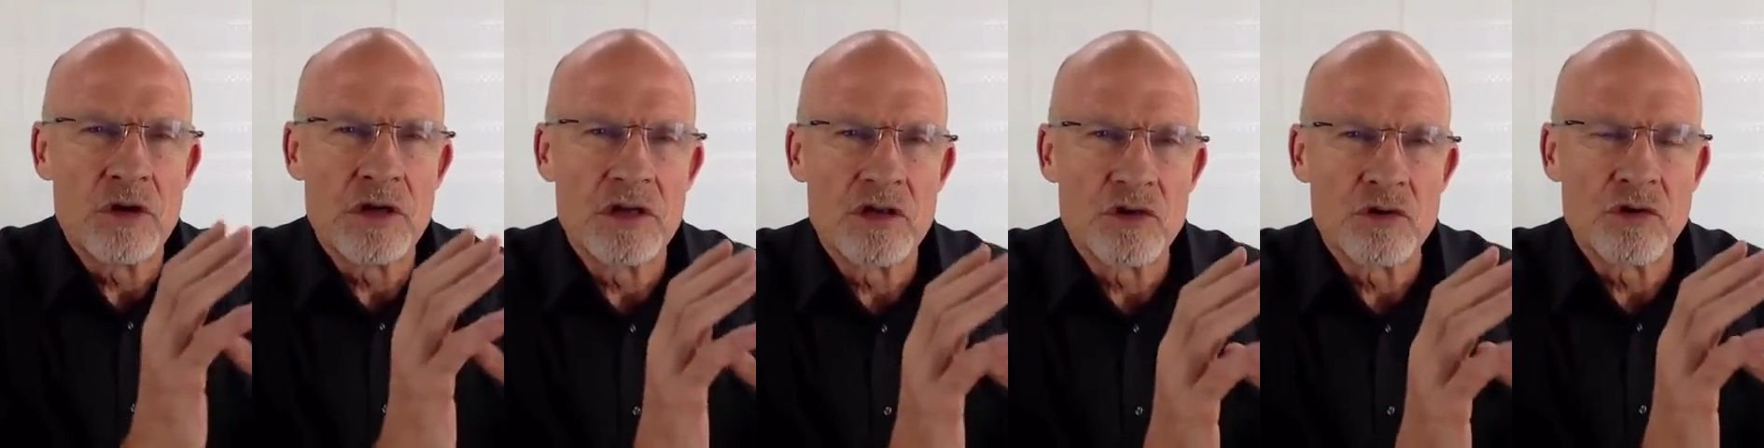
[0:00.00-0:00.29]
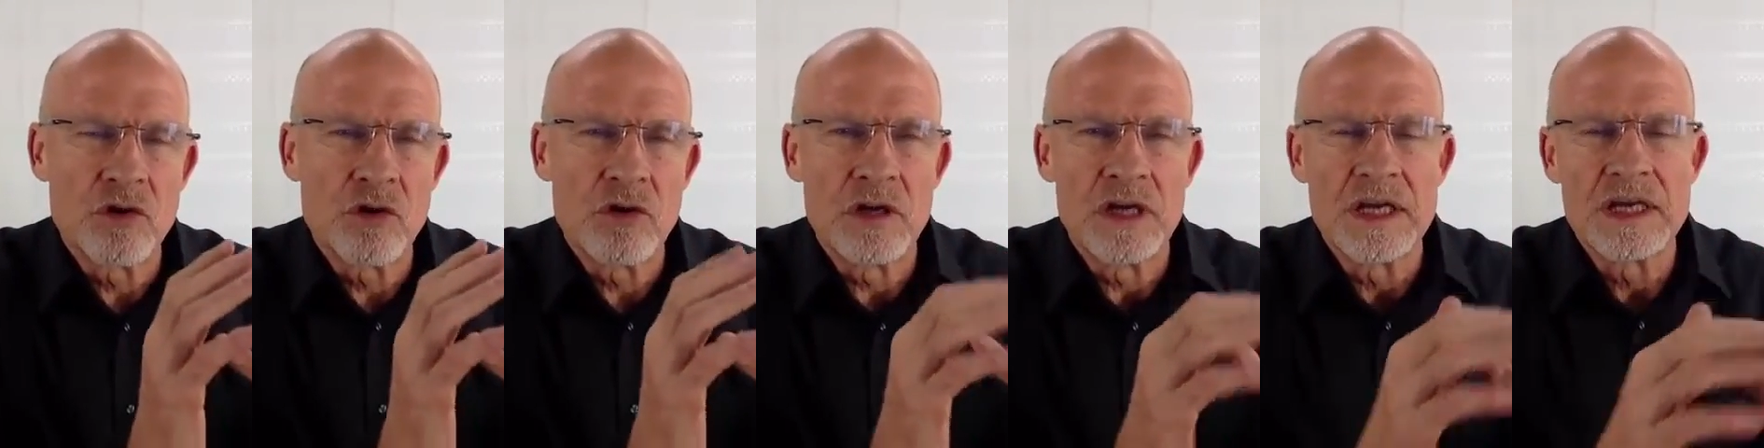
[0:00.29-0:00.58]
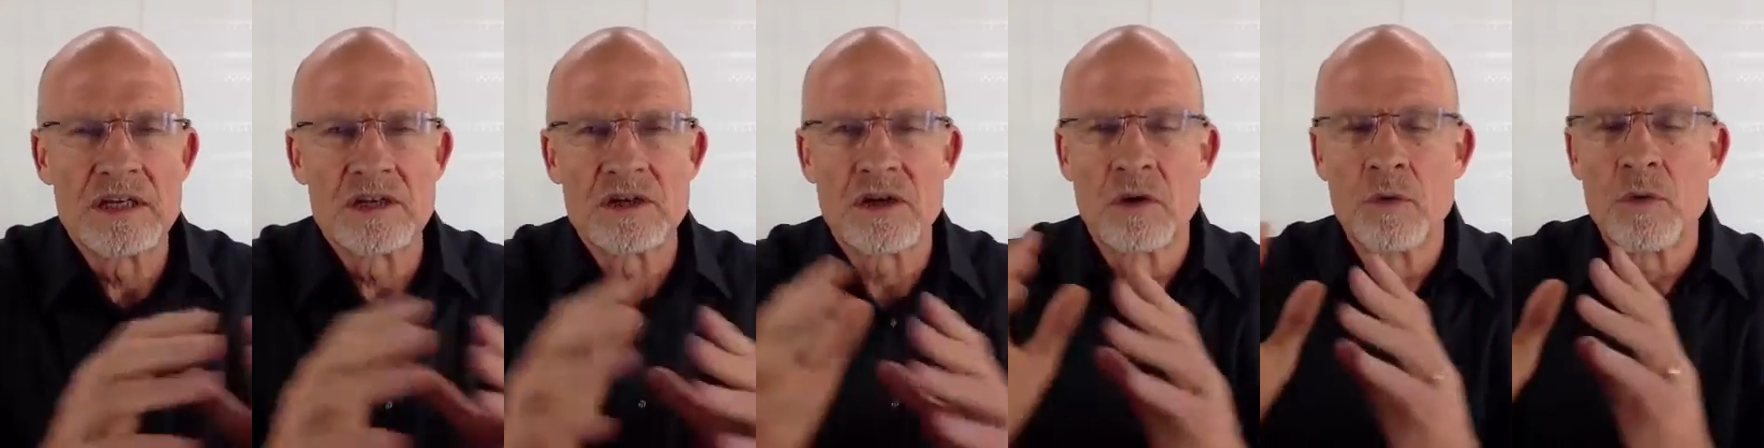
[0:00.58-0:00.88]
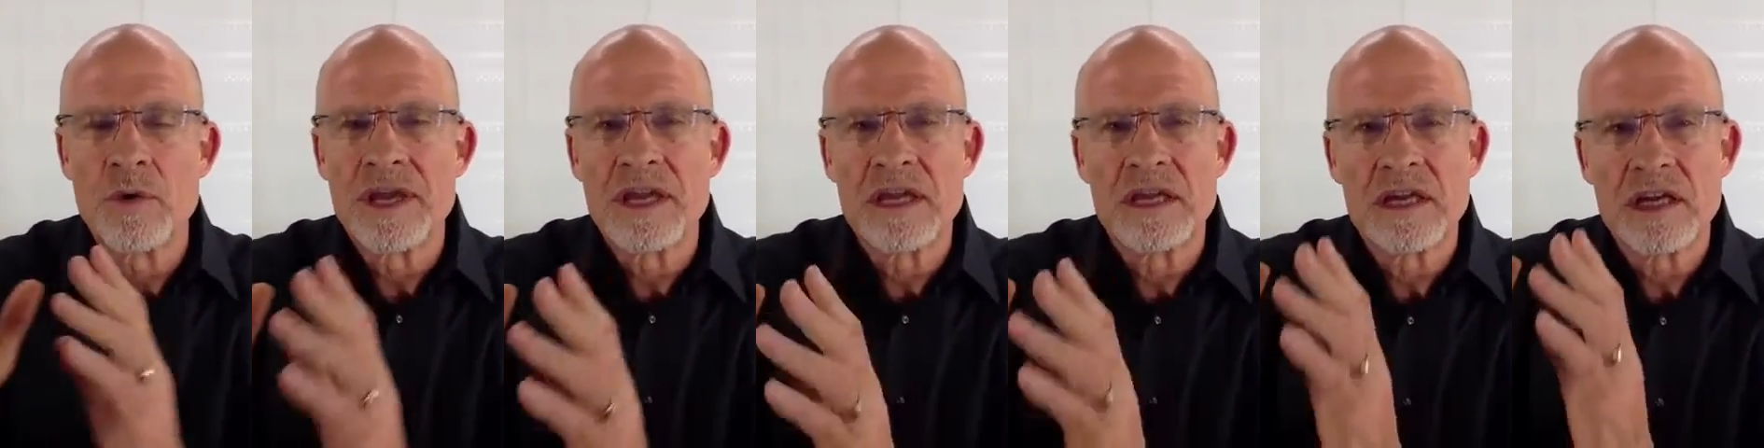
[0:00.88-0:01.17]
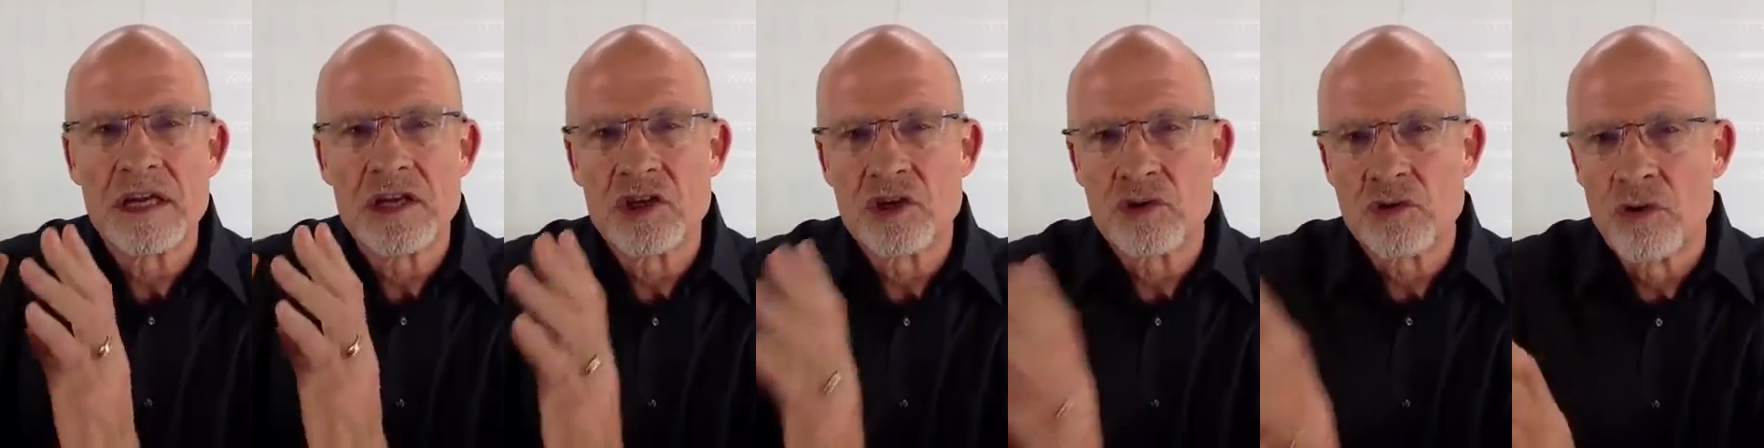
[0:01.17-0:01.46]
control us, or we can
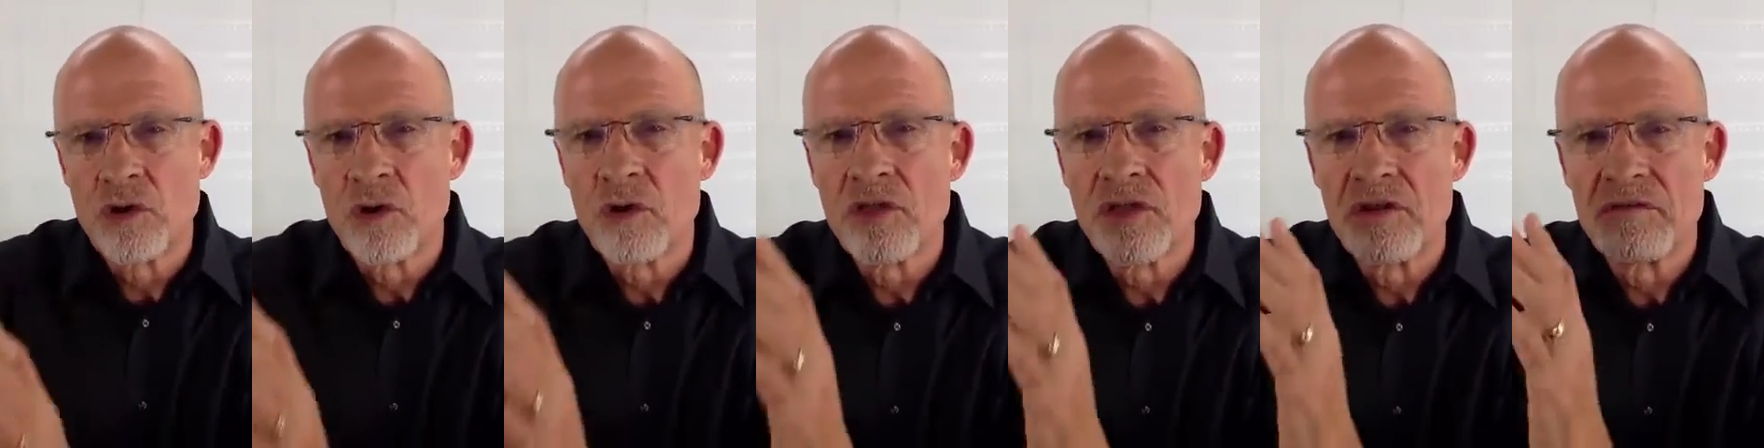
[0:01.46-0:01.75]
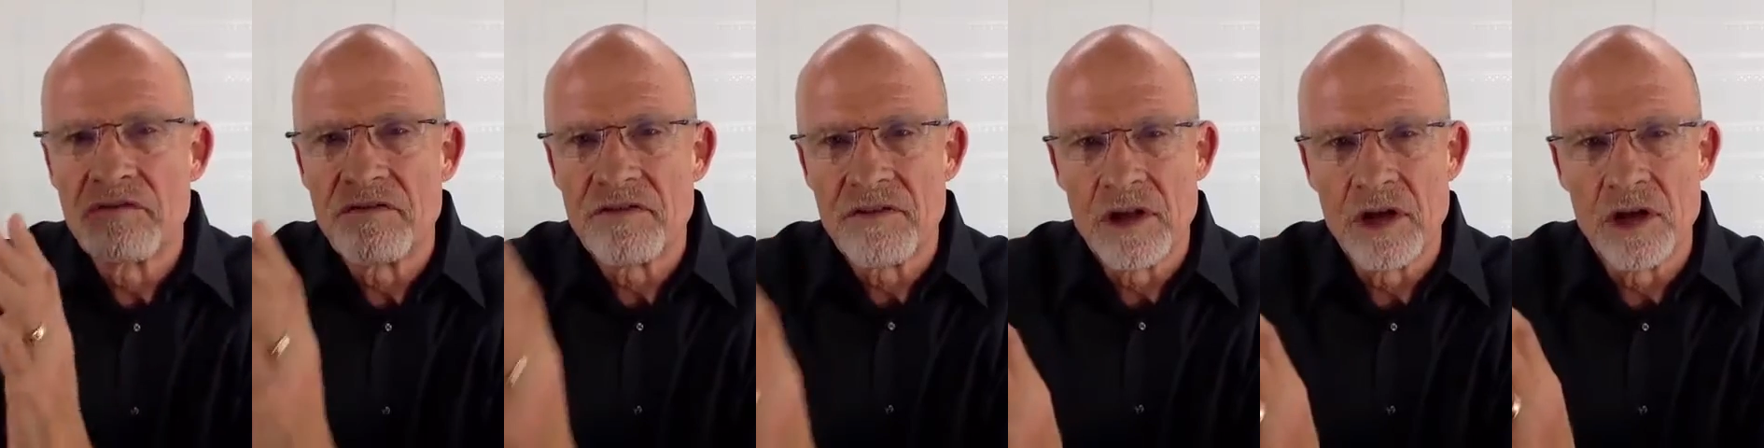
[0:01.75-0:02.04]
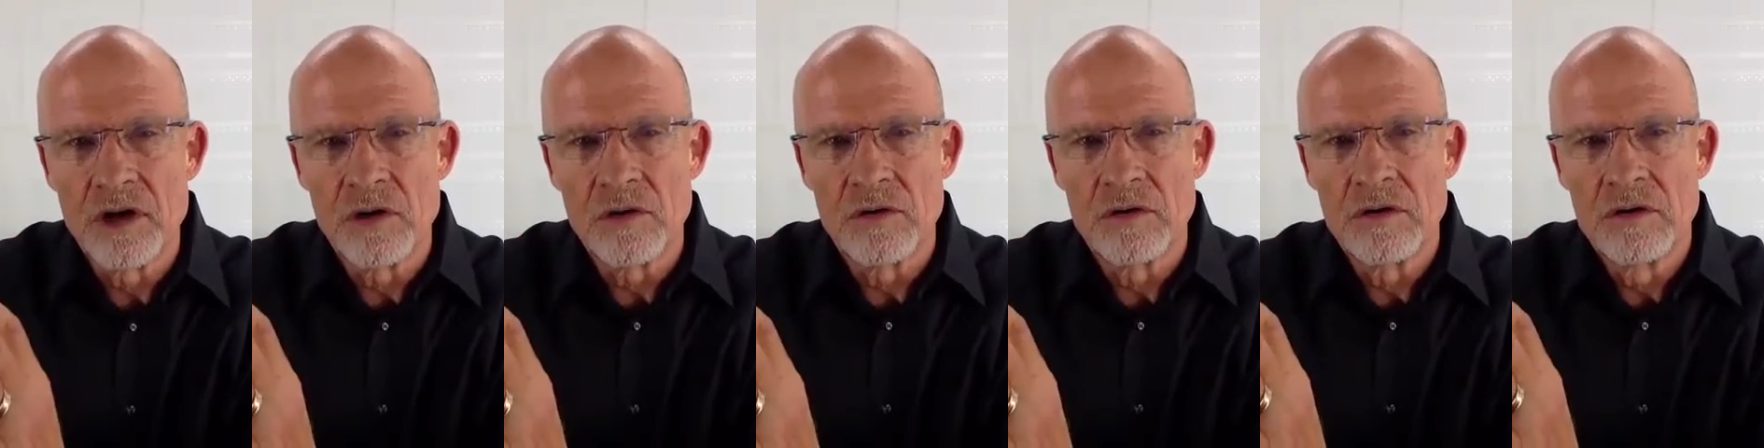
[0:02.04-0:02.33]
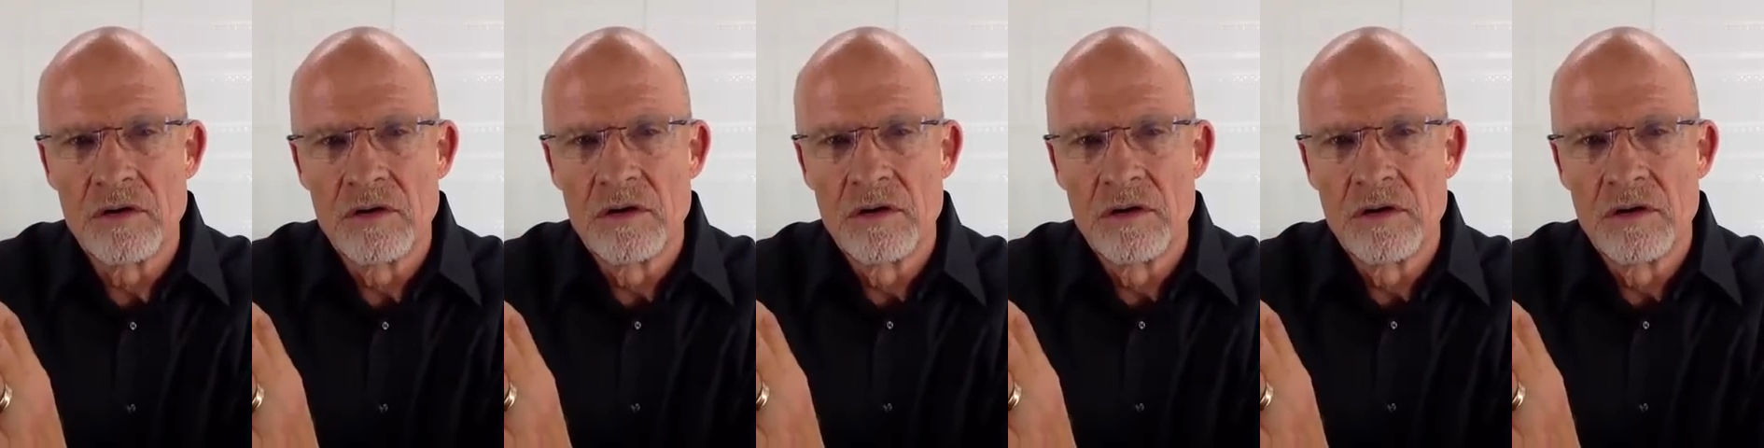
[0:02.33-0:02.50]
control the flow.